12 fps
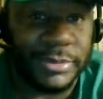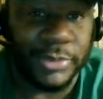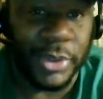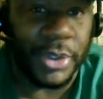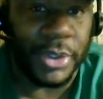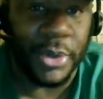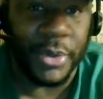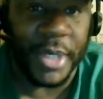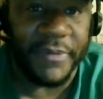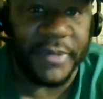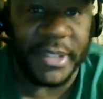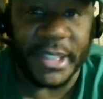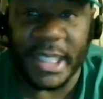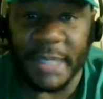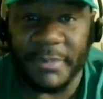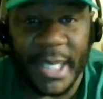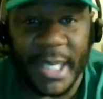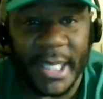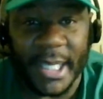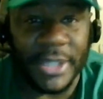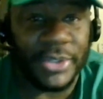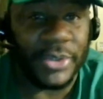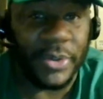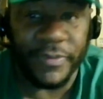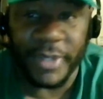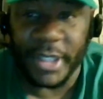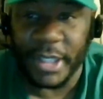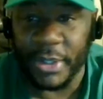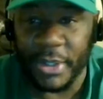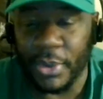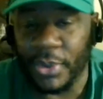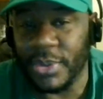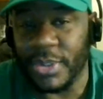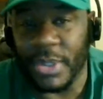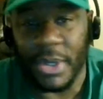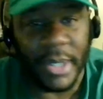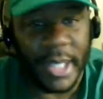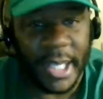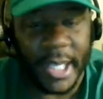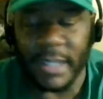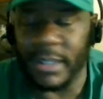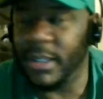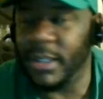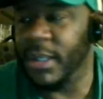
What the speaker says: Working on everything, man. Intro videos, all that.